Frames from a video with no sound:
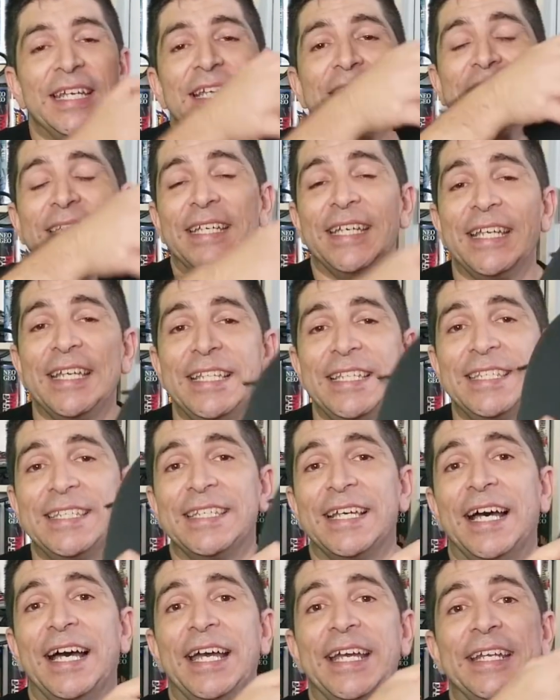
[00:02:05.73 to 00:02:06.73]
is
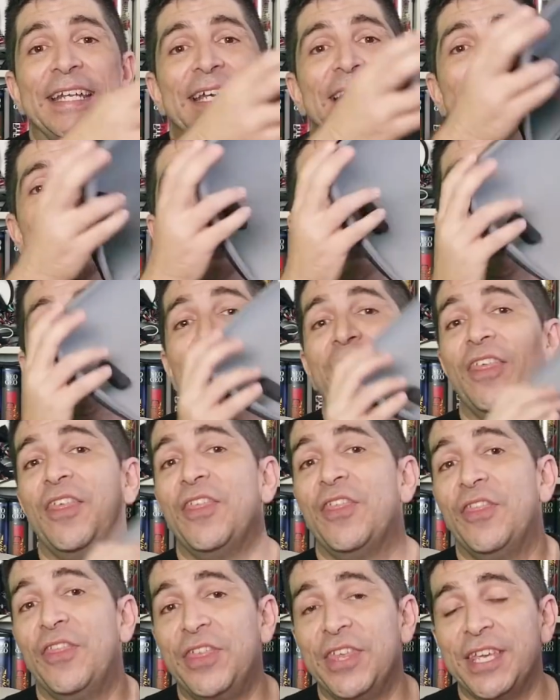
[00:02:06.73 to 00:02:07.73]
inside
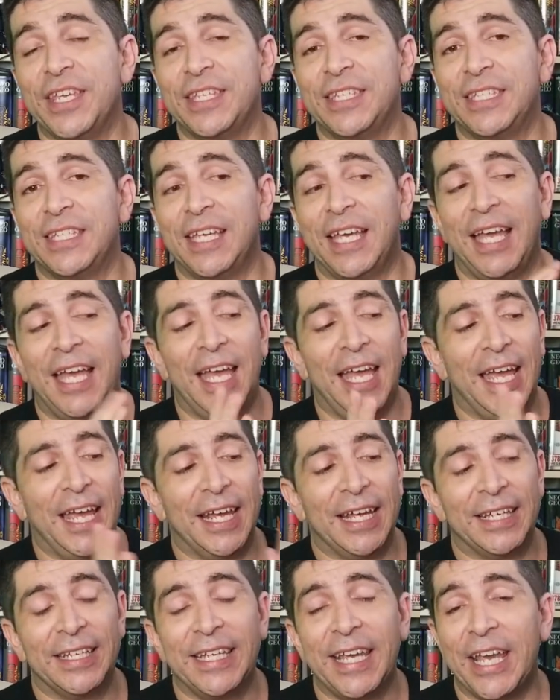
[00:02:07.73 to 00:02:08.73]
this
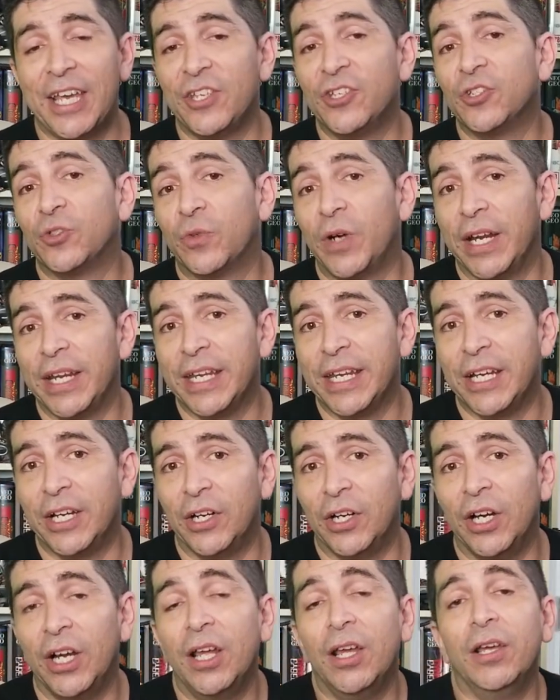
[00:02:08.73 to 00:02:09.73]
case right
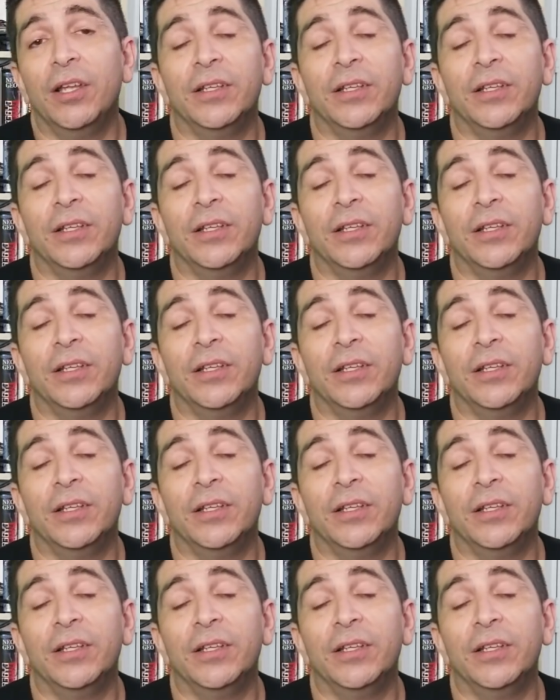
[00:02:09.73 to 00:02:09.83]
here.